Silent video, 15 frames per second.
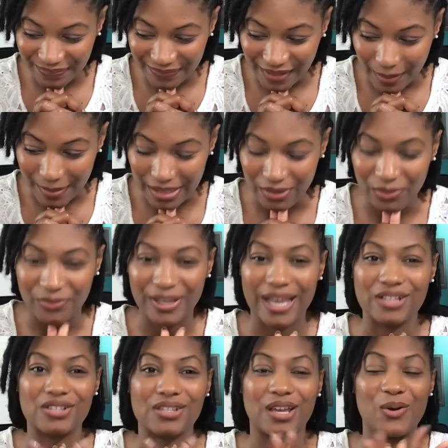My
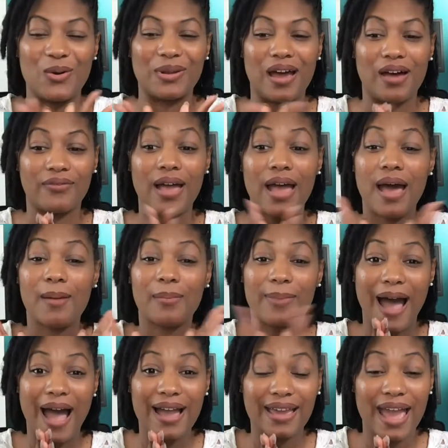notifications are going off.
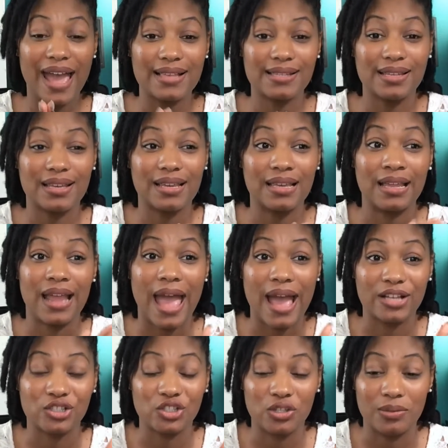Podcasting can
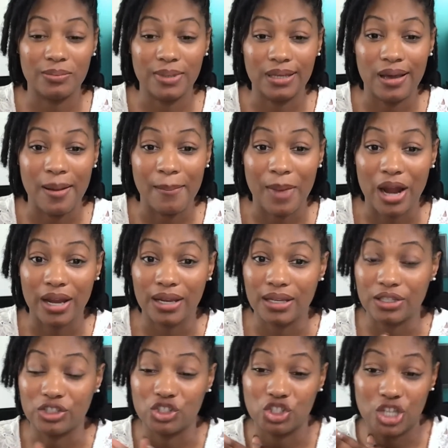actually be a
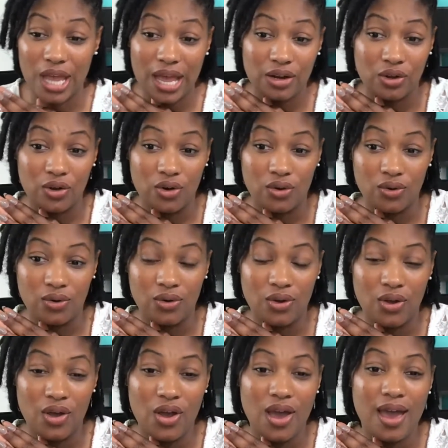marketing channel,
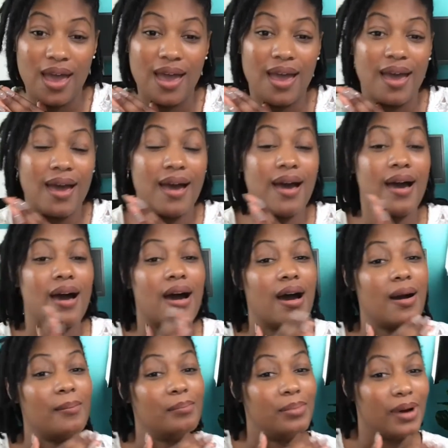
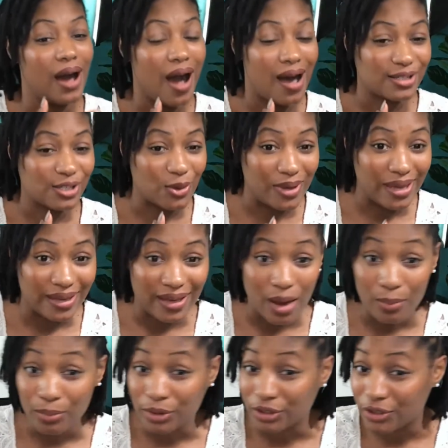but also
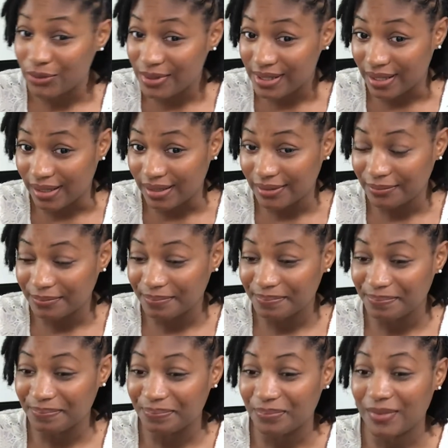income producing.
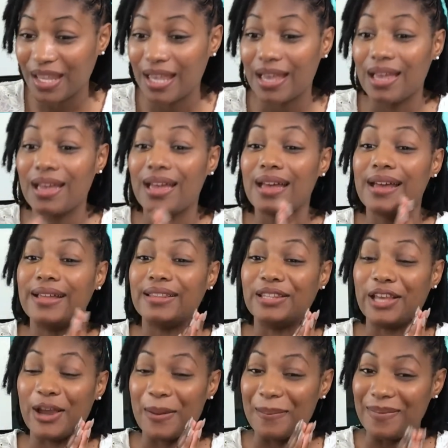
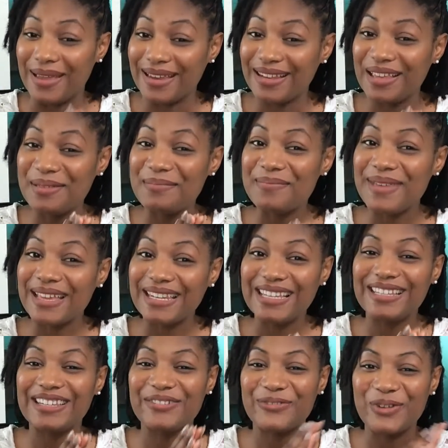There are many,
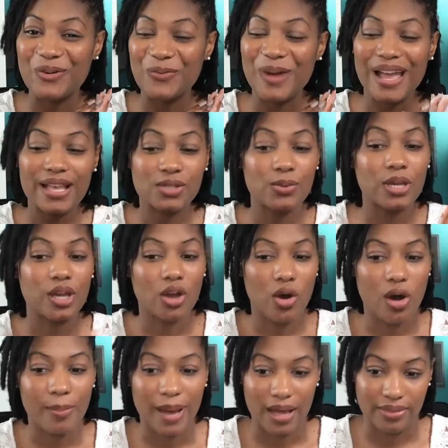many different ways we can go
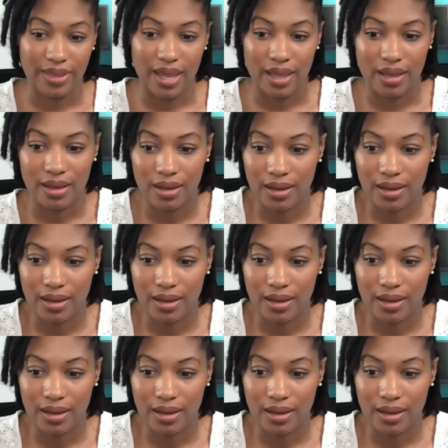about that.